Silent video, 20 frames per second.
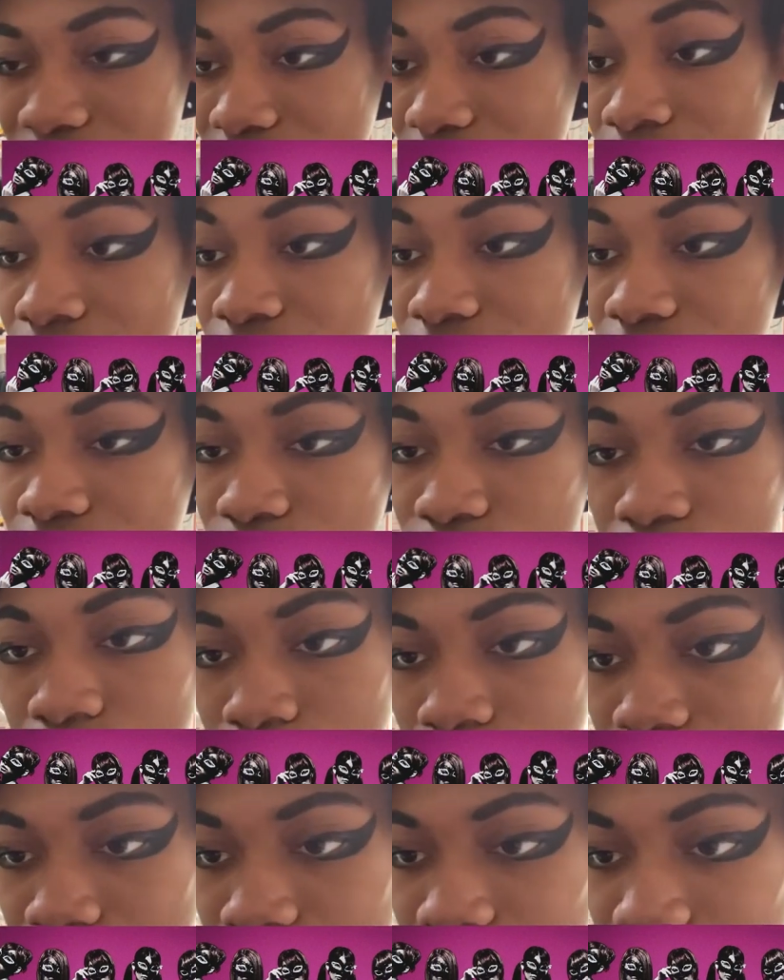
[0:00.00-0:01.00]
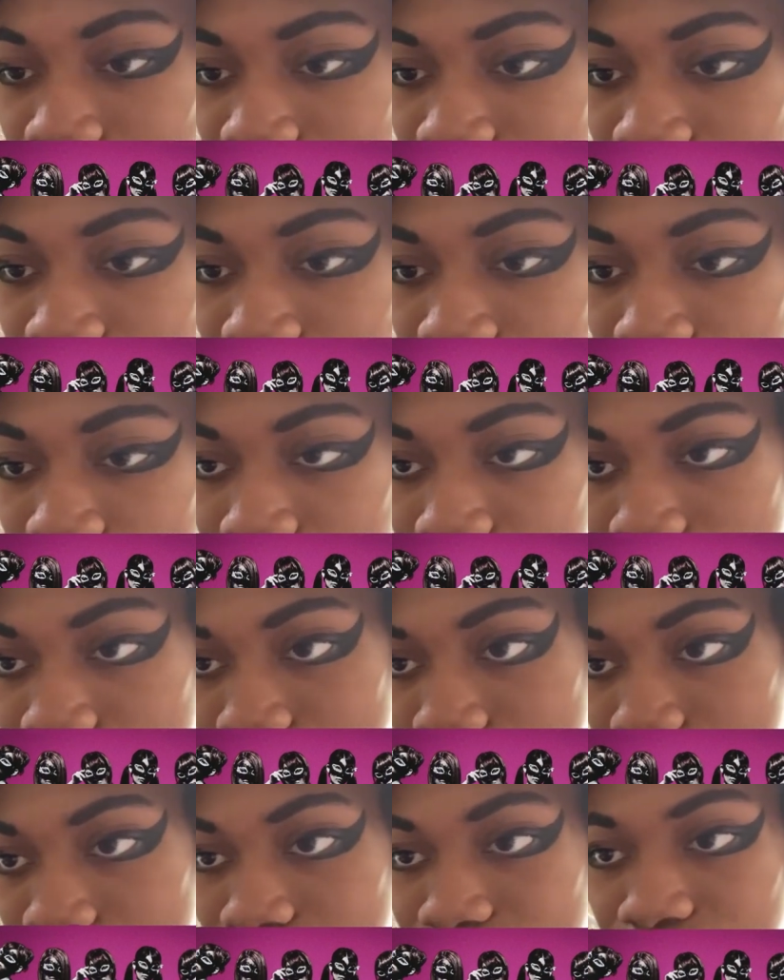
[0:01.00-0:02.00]
this group a lot. I really
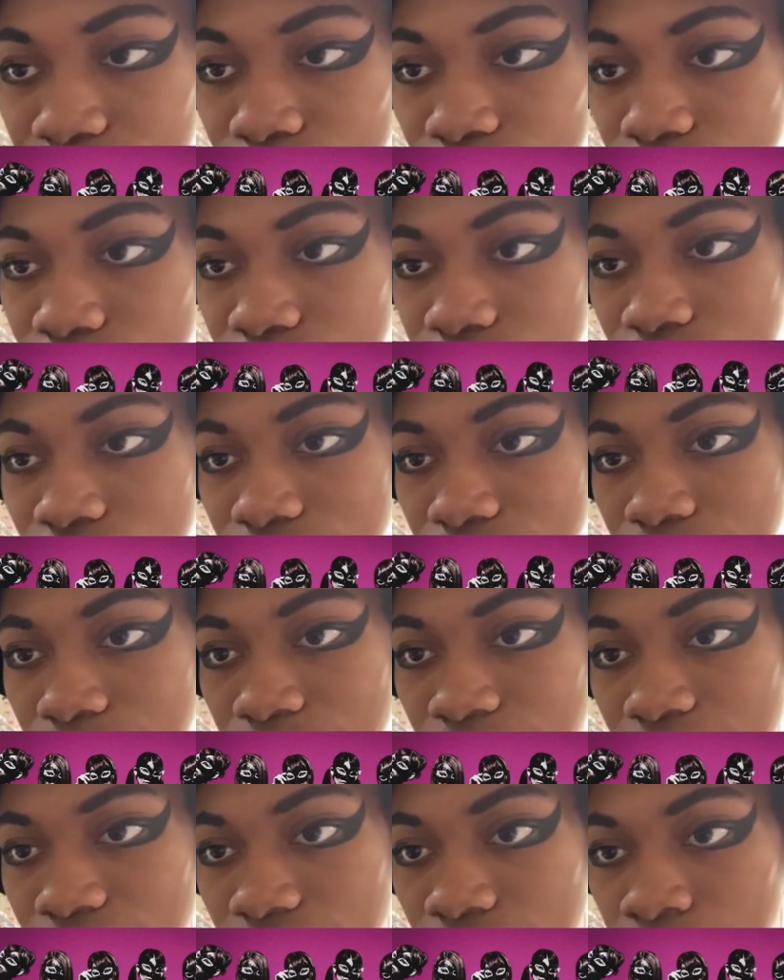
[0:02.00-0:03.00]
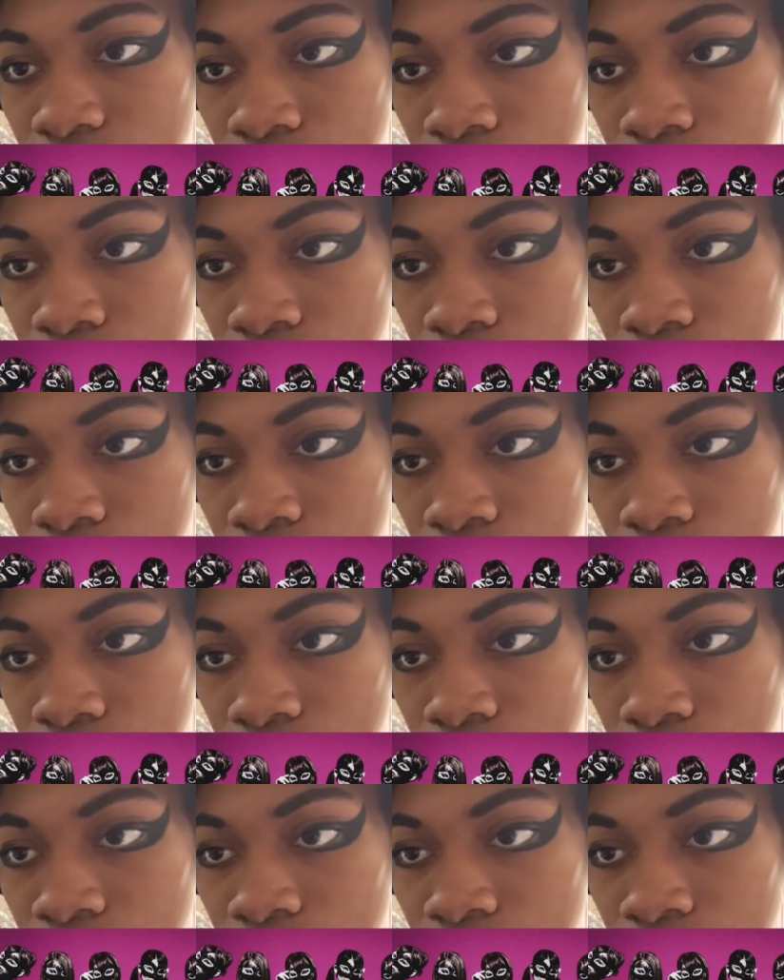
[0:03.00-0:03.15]
do, and what they used to be.